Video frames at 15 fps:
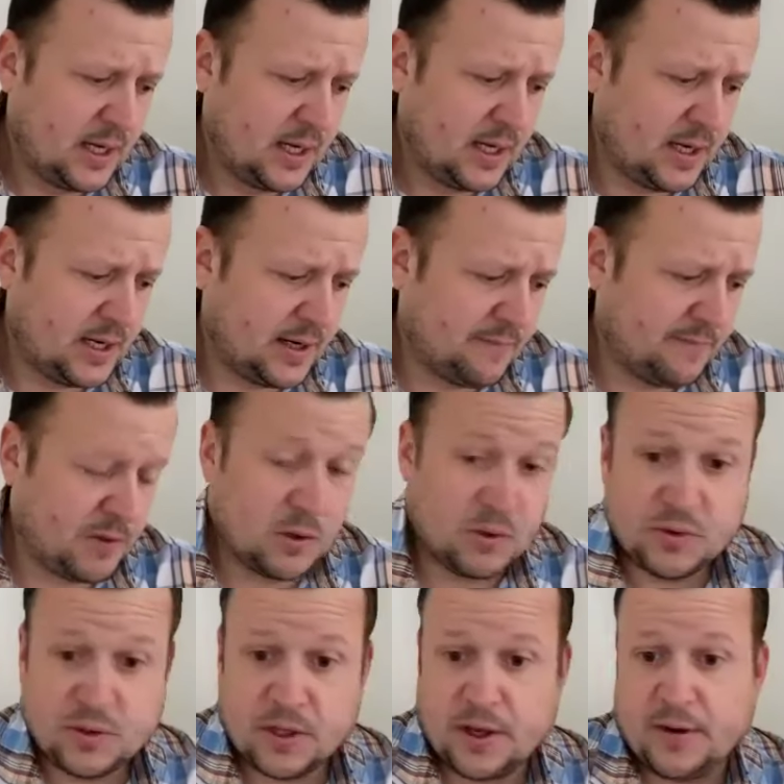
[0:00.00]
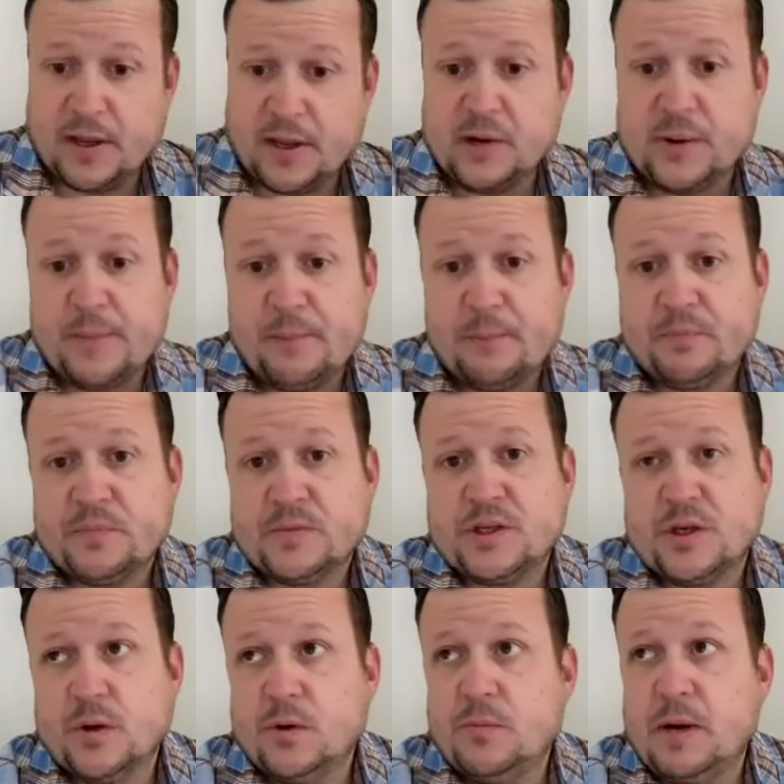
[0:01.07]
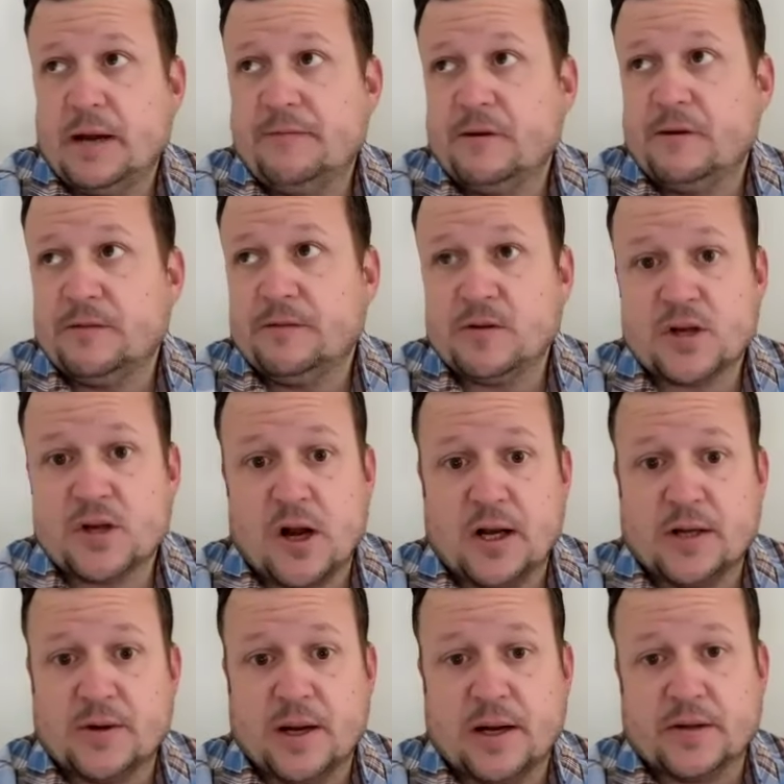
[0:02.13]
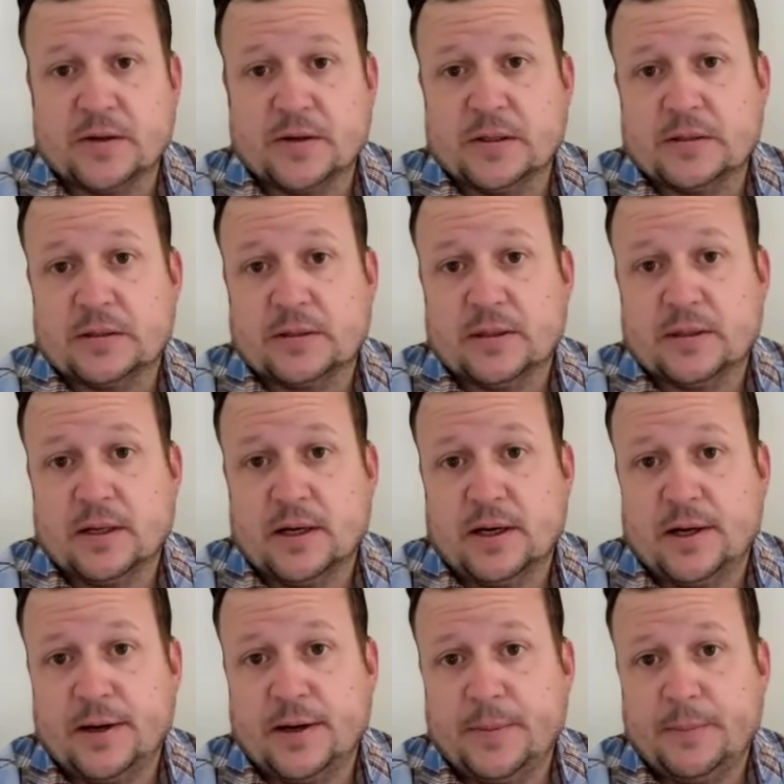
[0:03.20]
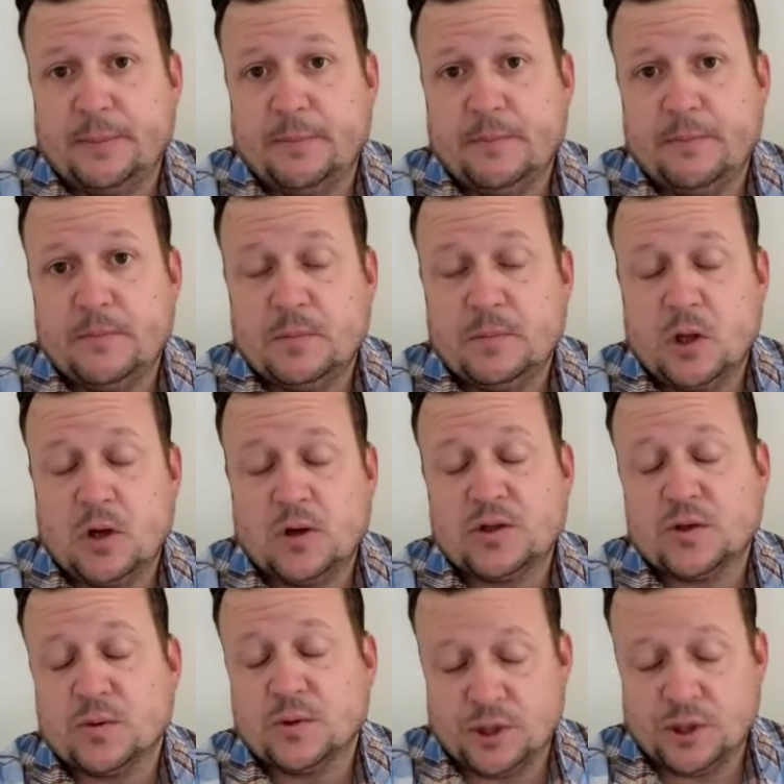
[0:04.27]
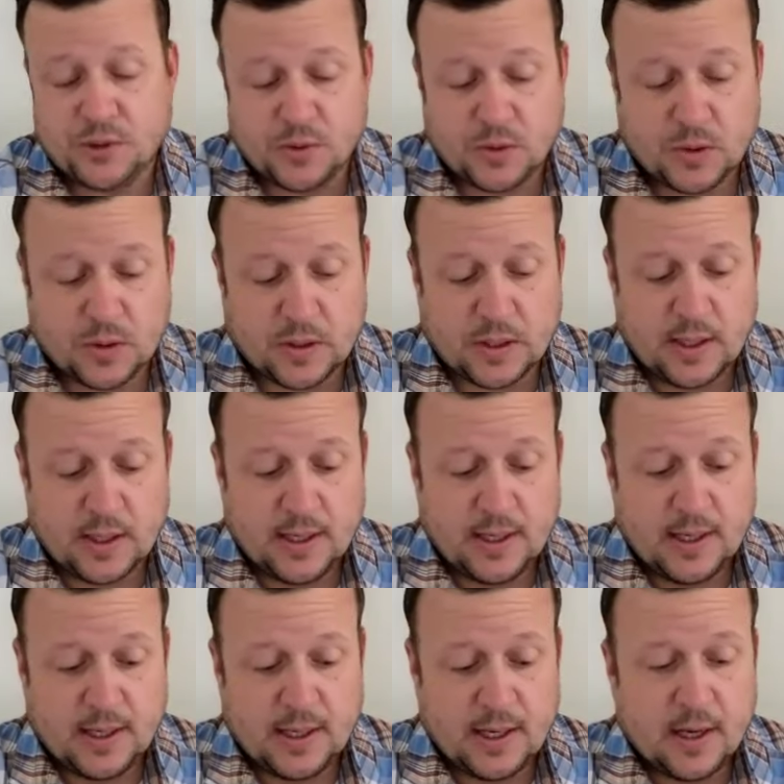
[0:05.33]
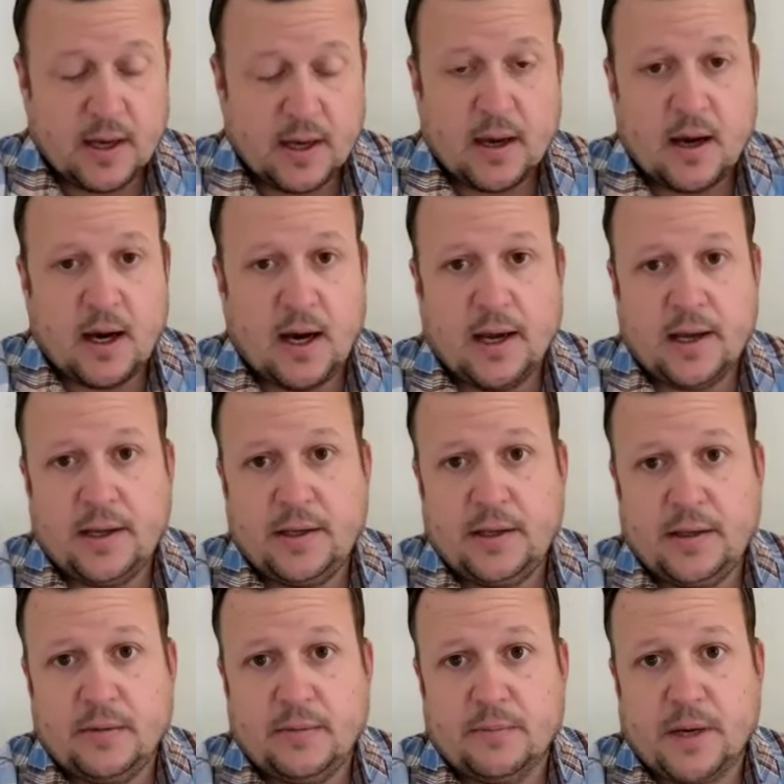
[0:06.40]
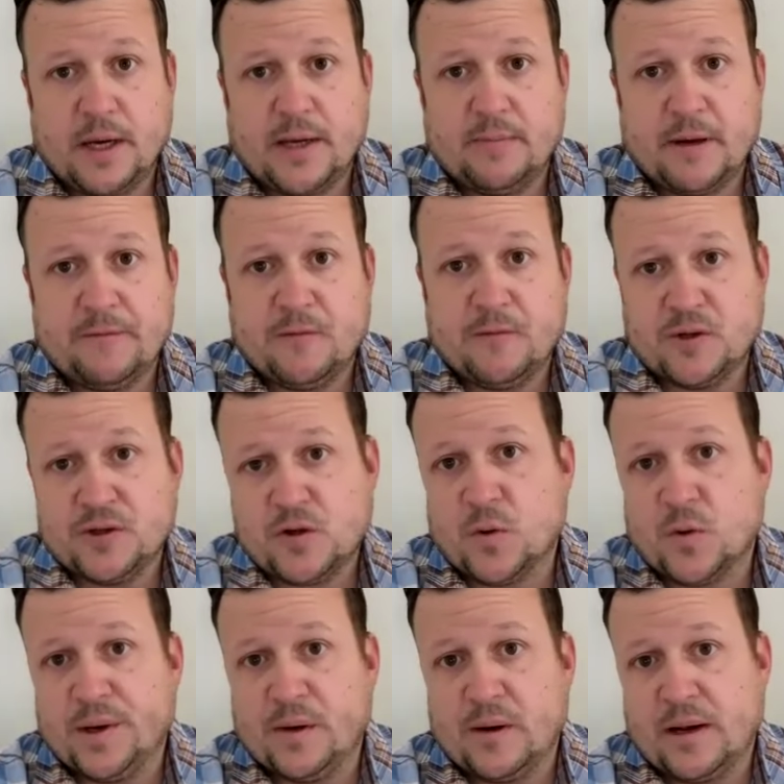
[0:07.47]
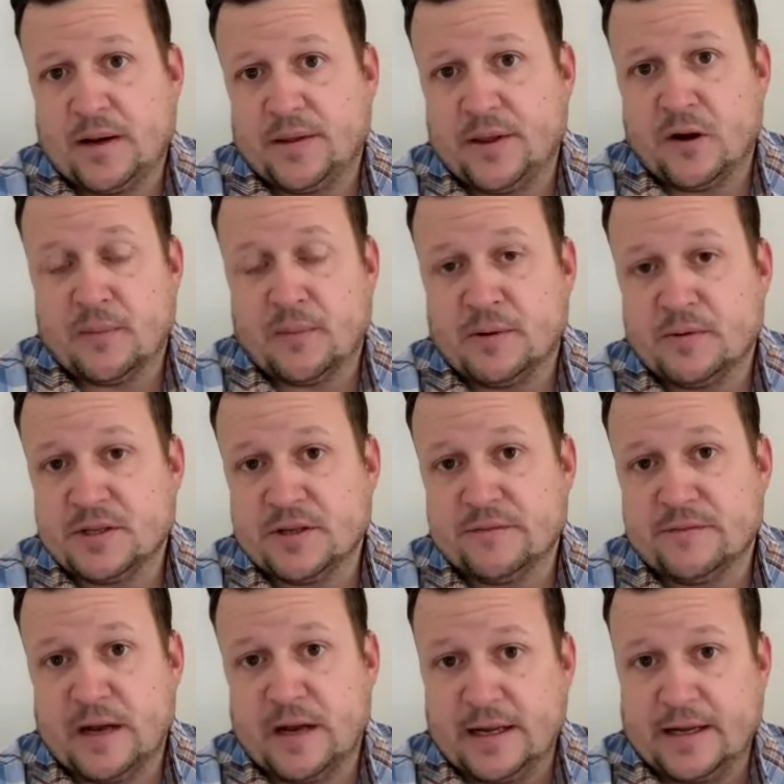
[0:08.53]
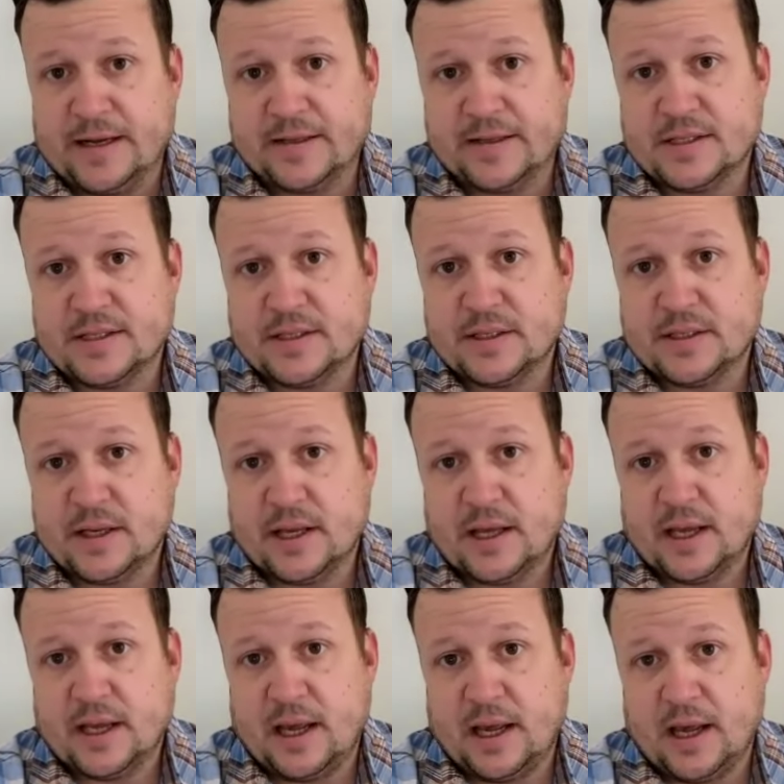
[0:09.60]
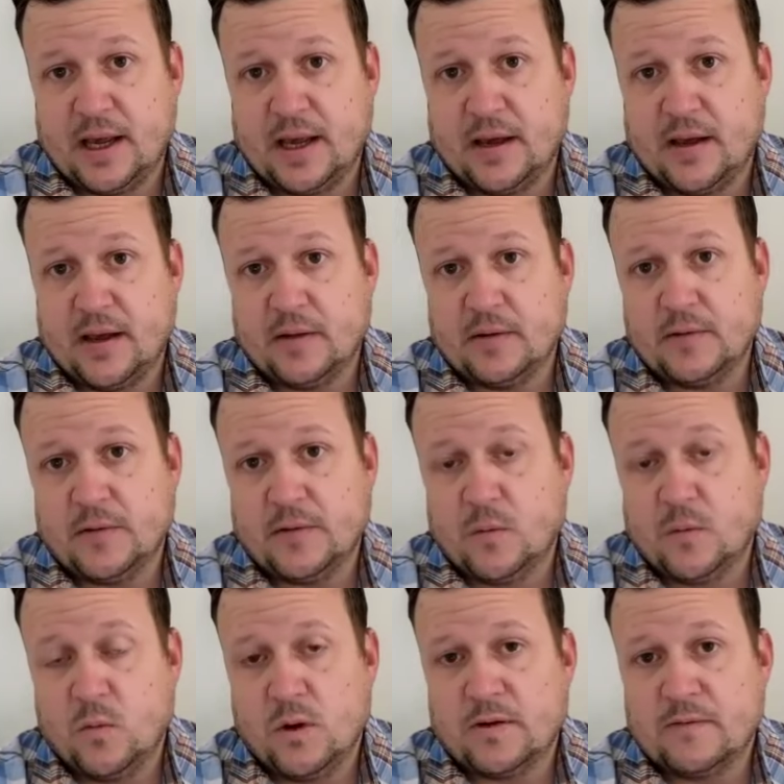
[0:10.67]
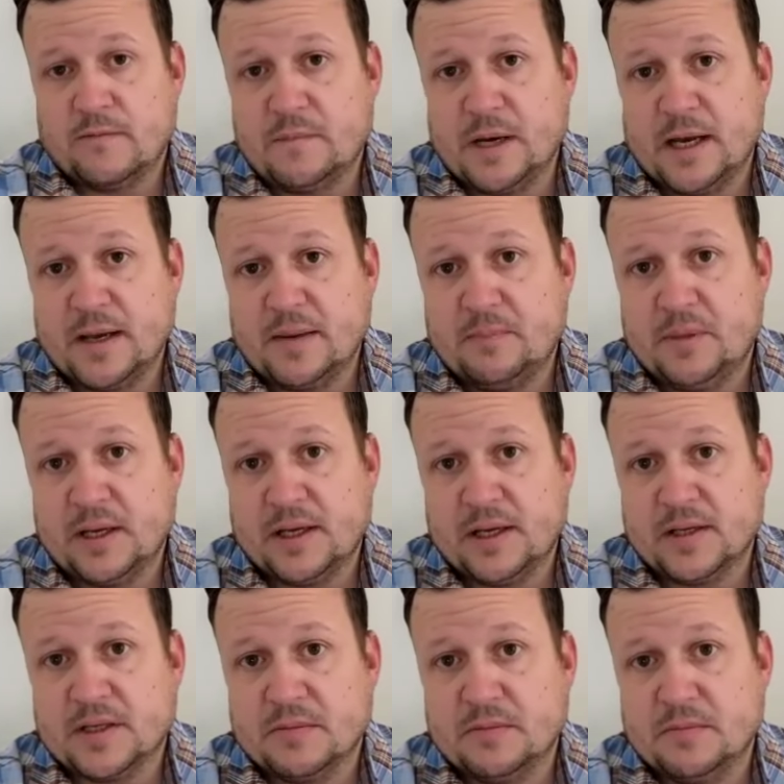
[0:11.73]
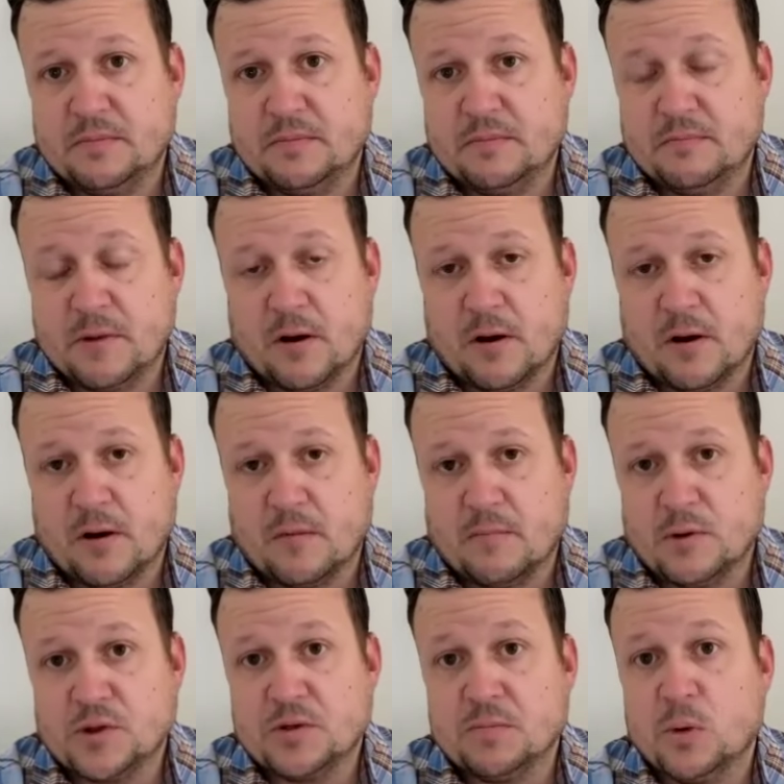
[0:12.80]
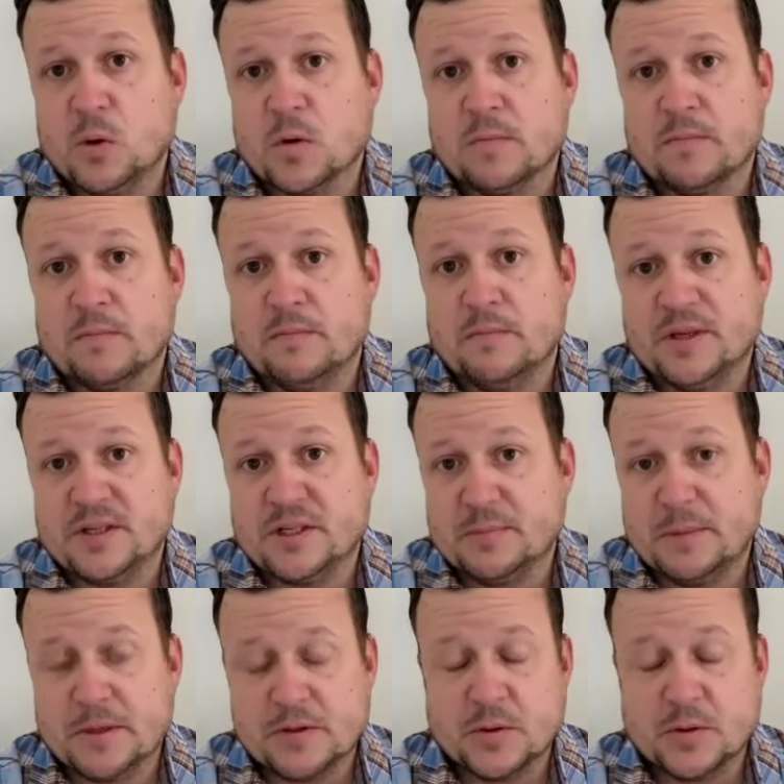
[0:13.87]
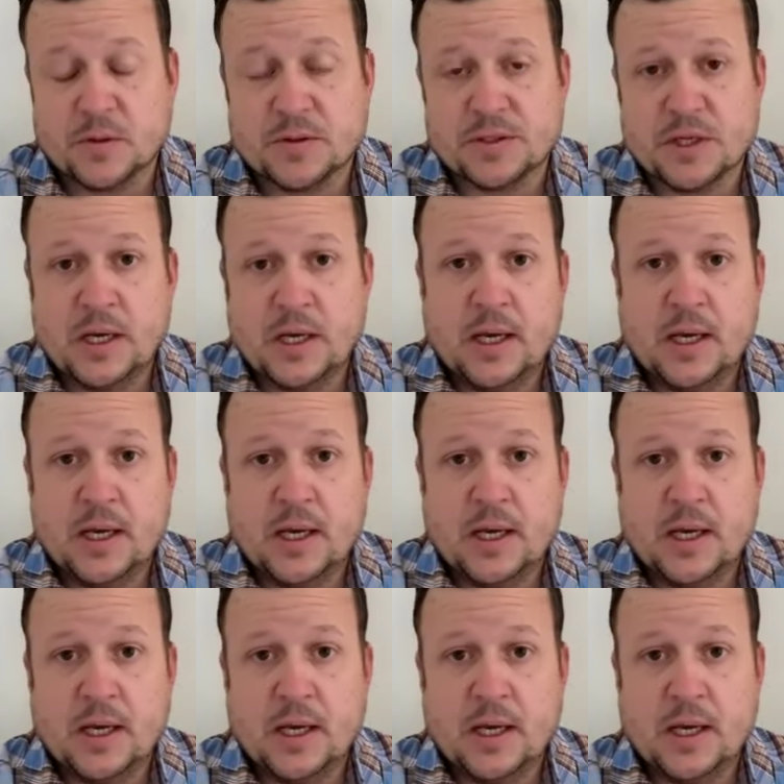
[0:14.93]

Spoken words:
anyway, so my very first contractor. Long story short, my first career out of the Army was in finance, and one of my biggest or most important business mentors